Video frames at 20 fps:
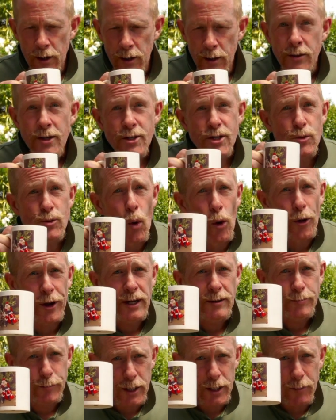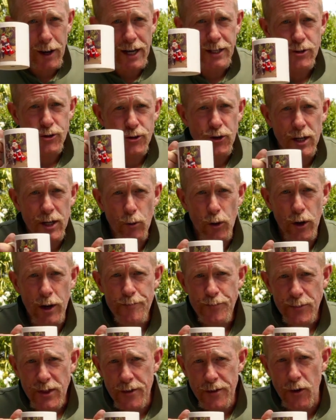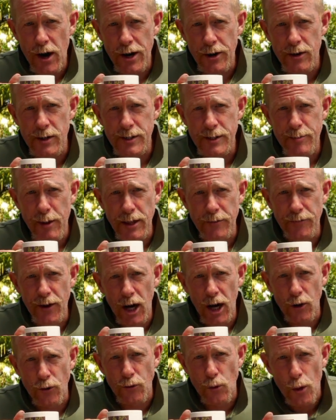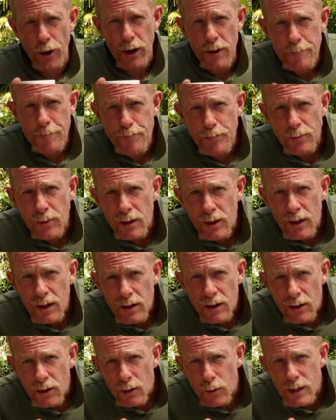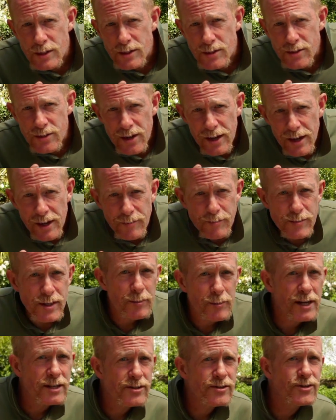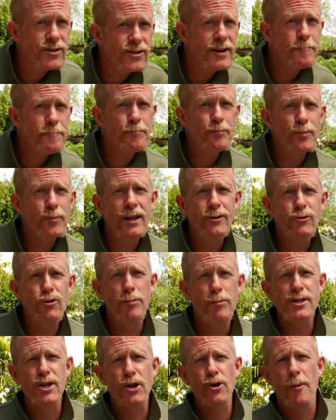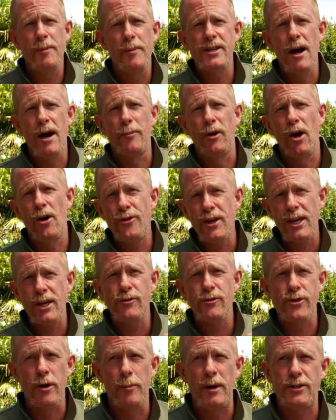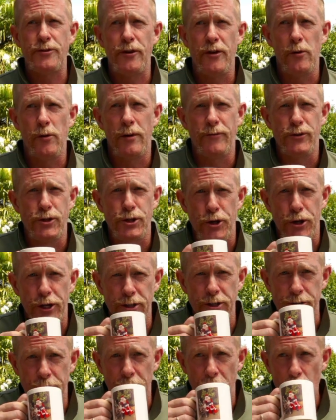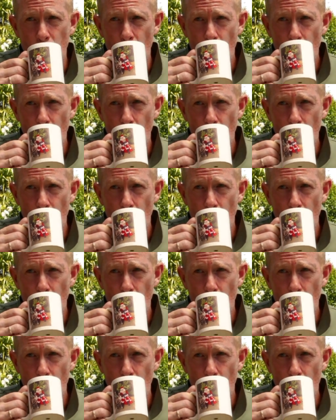This is water, by the way. Just drink your water. Never underestimate the value of water. Who else is there? Someone else is there. Drop us a comment down below. Thank you so much everyone for tuning in today.